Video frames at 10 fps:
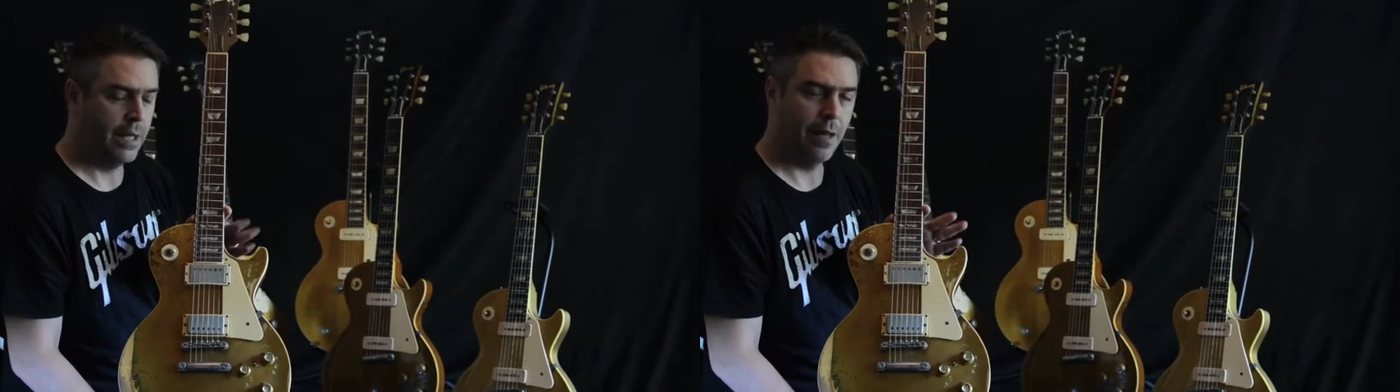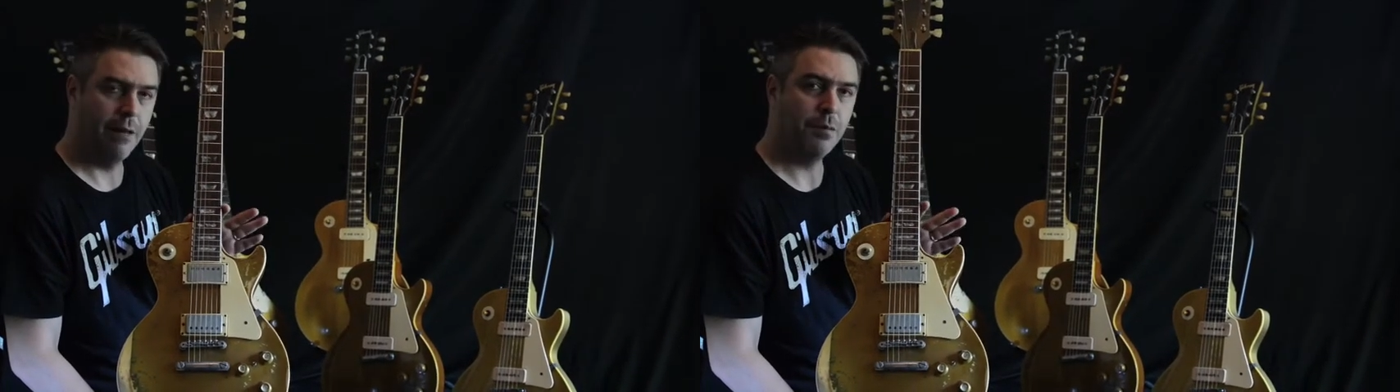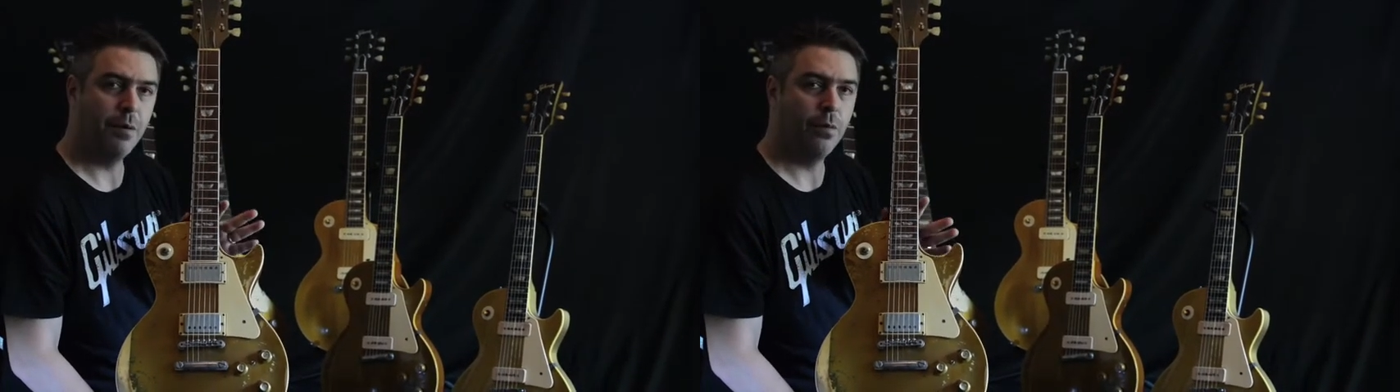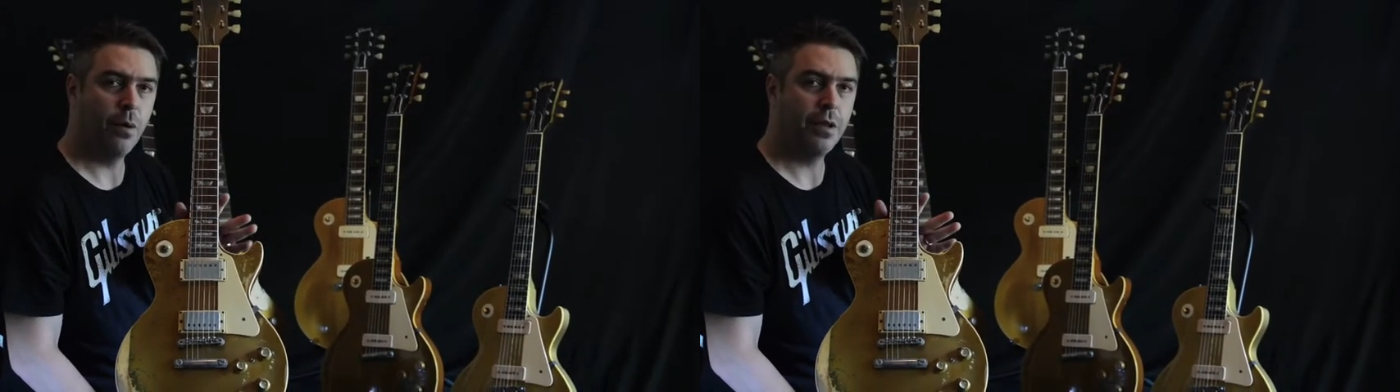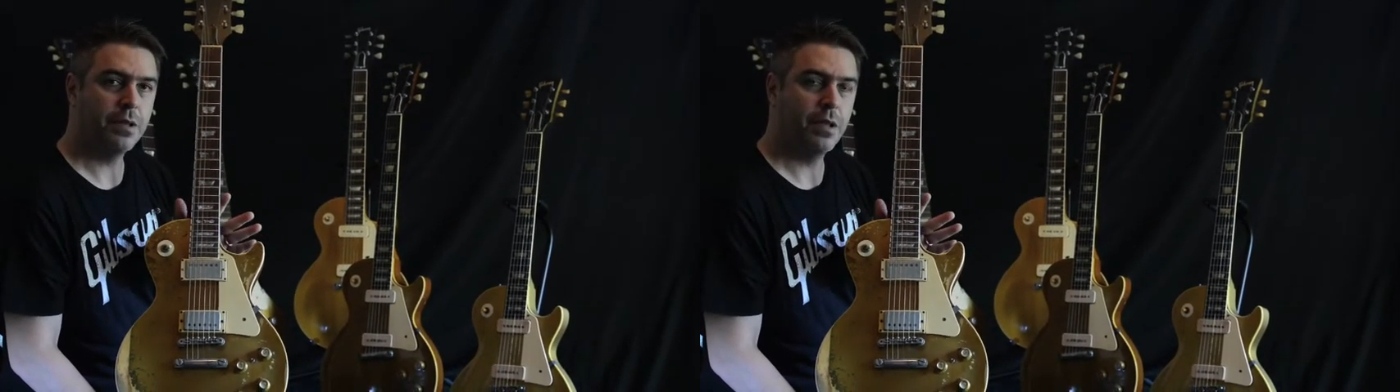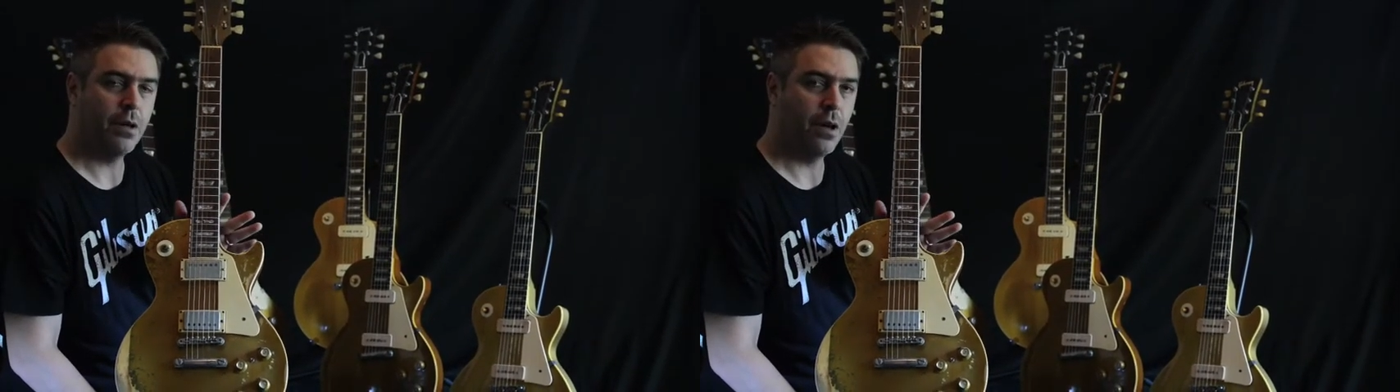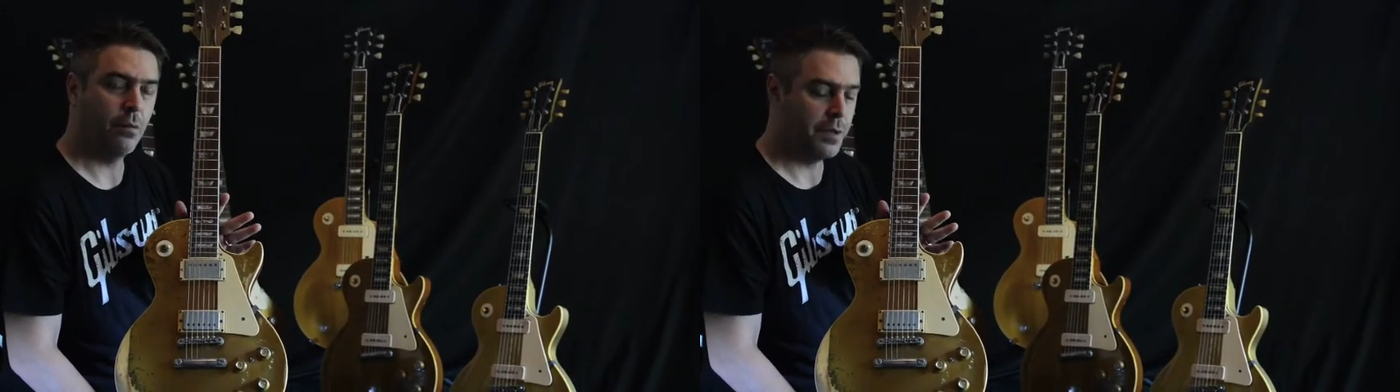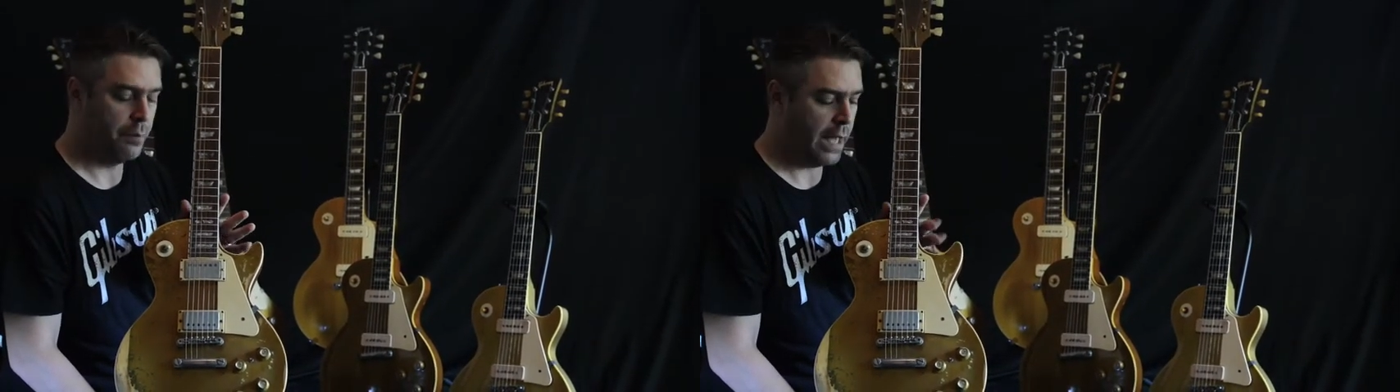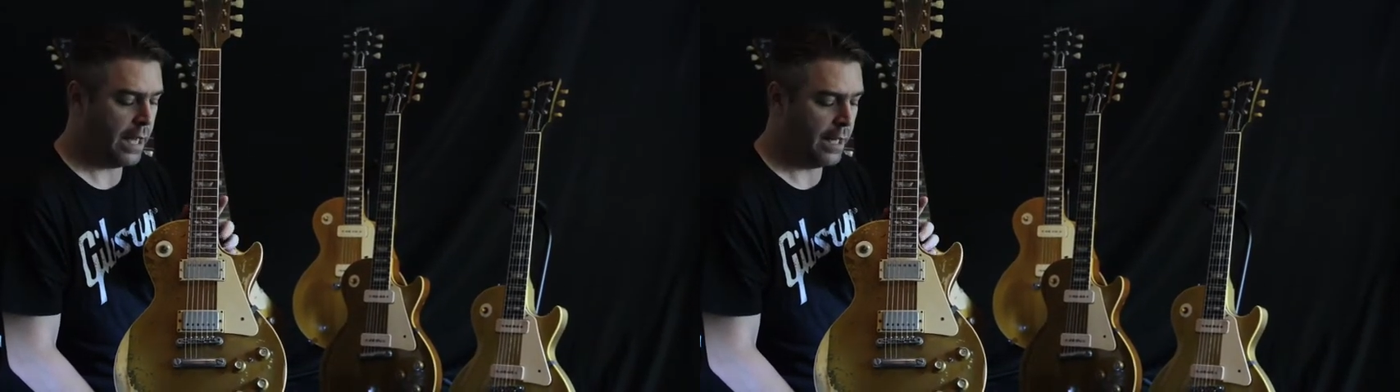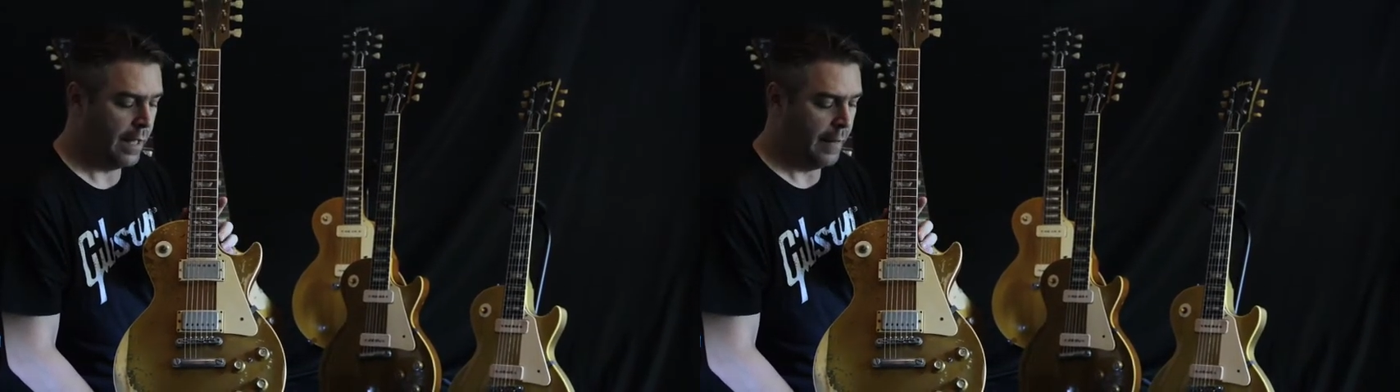Now that was before this guitar was
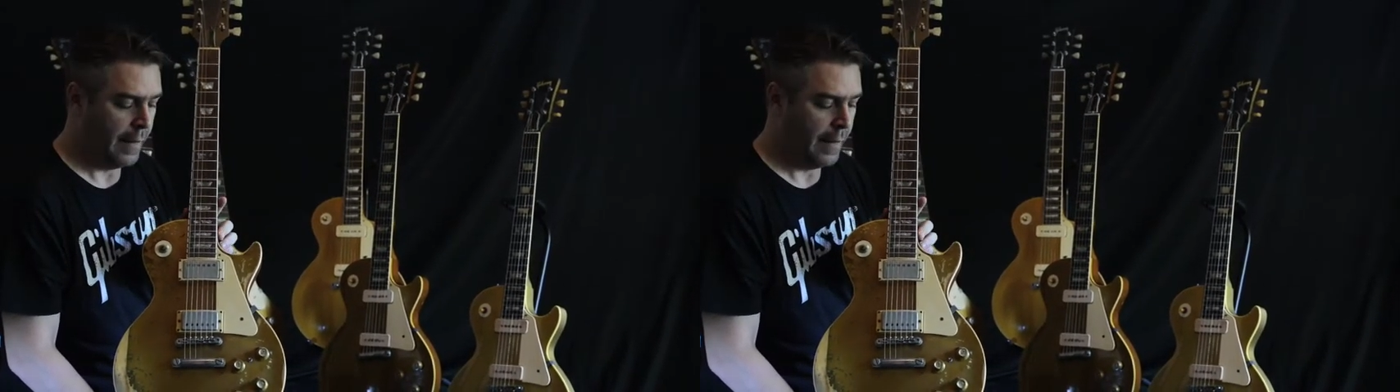made.